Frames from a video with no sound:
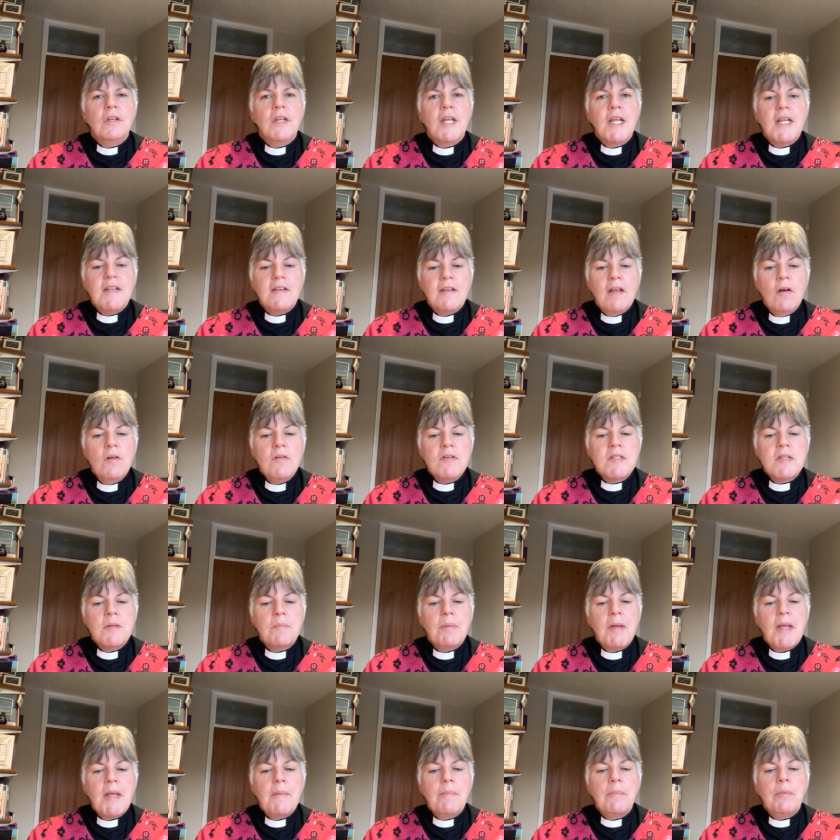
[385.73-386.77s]
He tells the
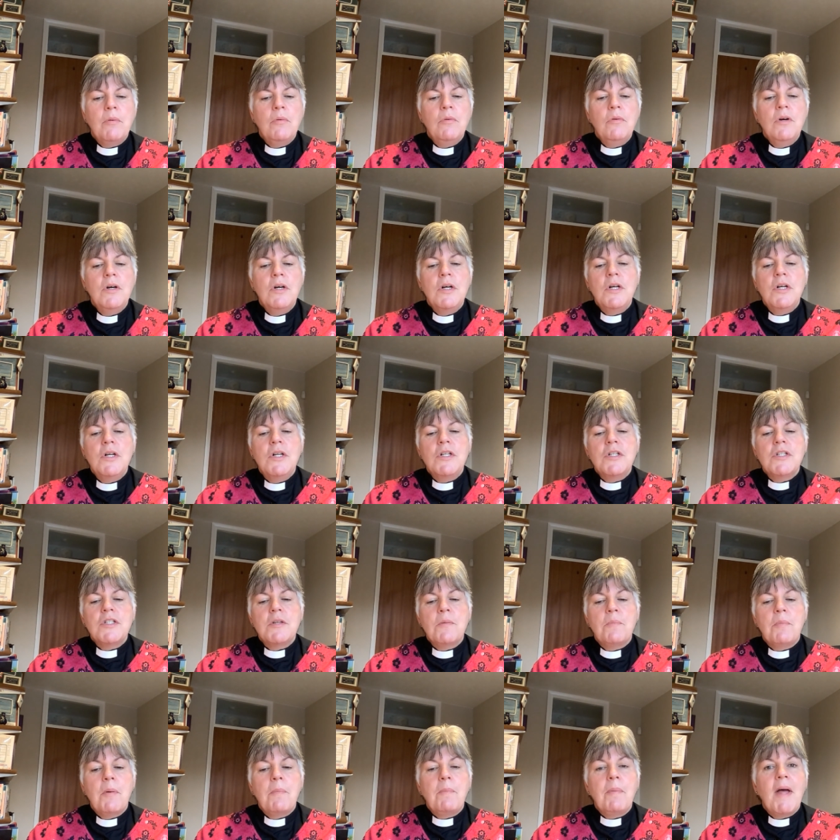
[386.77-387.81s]
people to
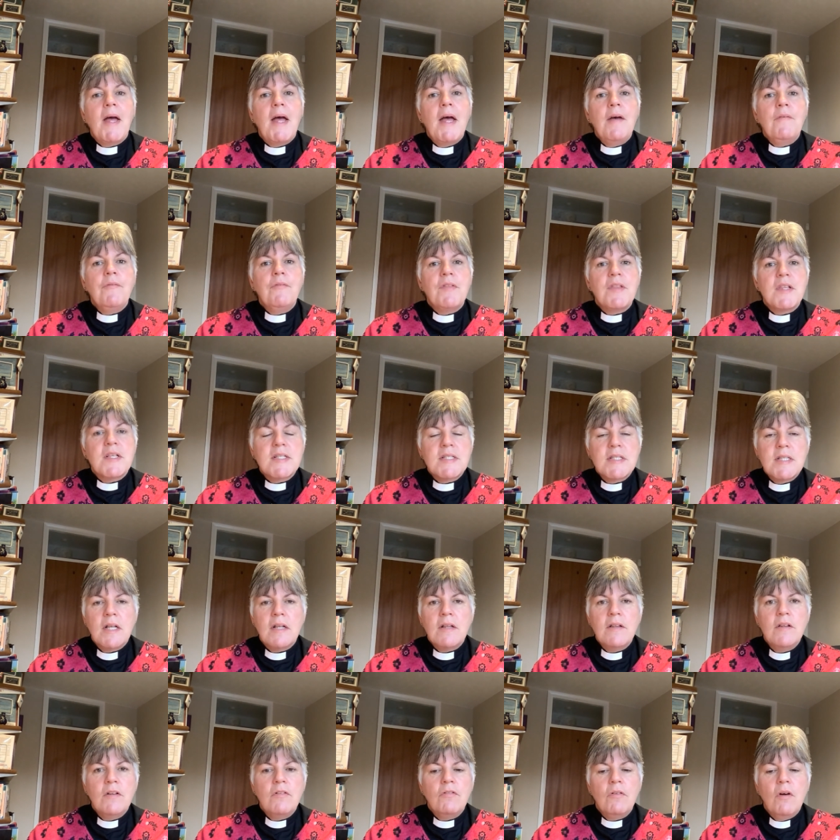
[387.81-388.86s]
prepare for the
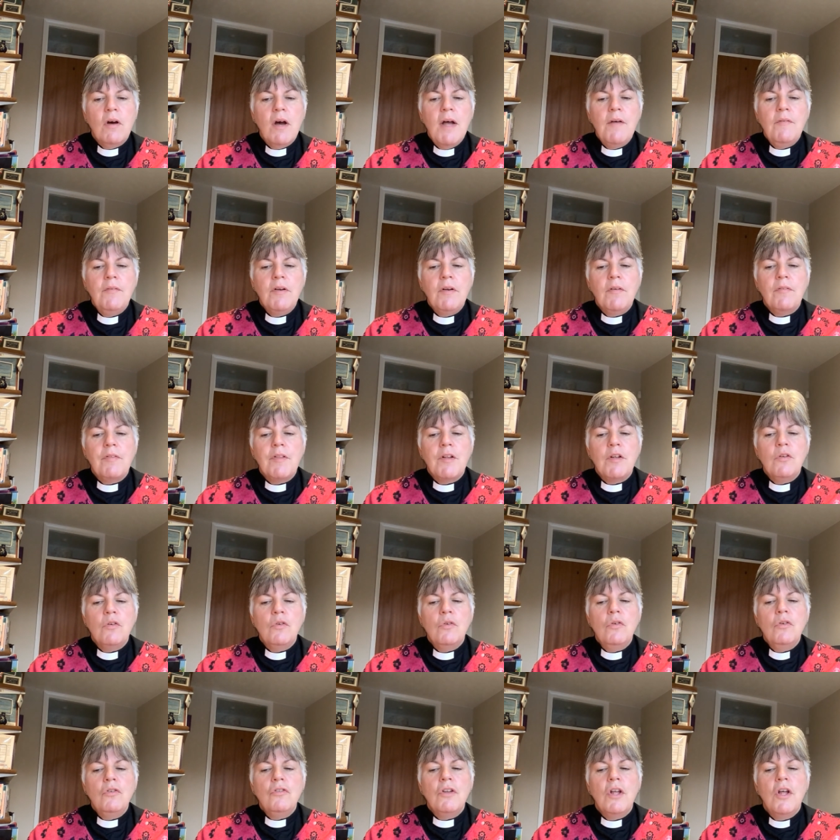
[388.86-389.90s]
sudden arrival of the
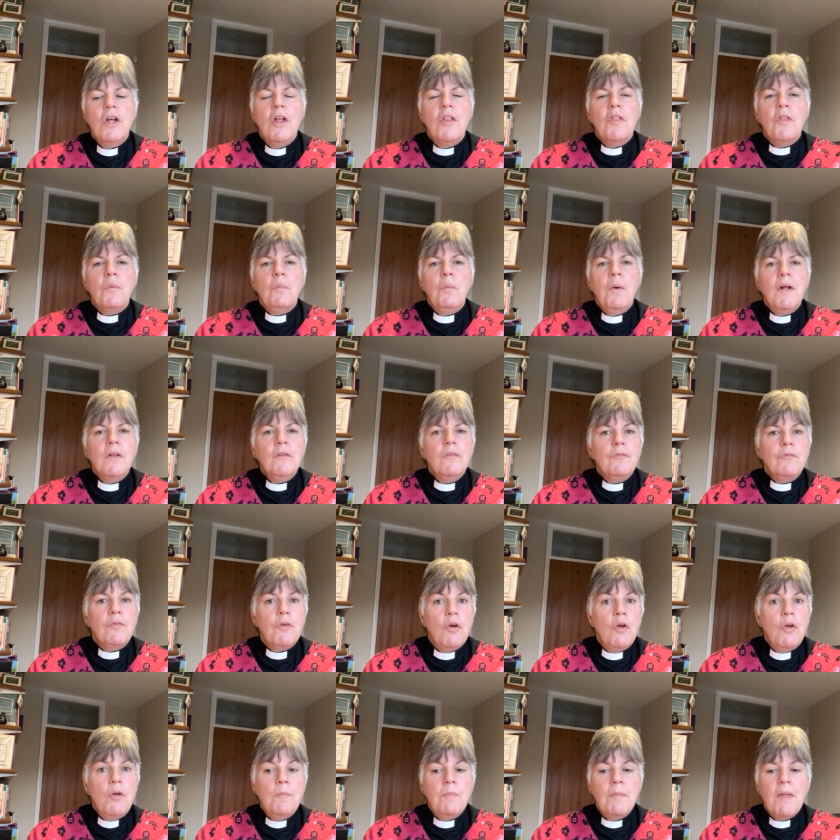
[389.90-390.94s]
Lord, the one for
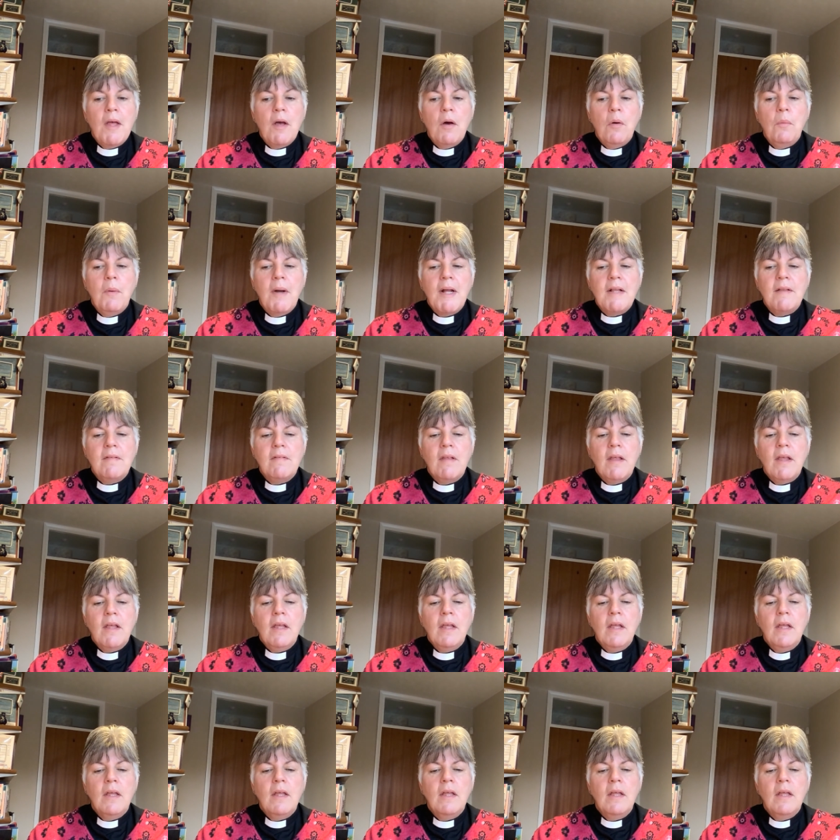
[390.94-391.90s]
whom they are waiting,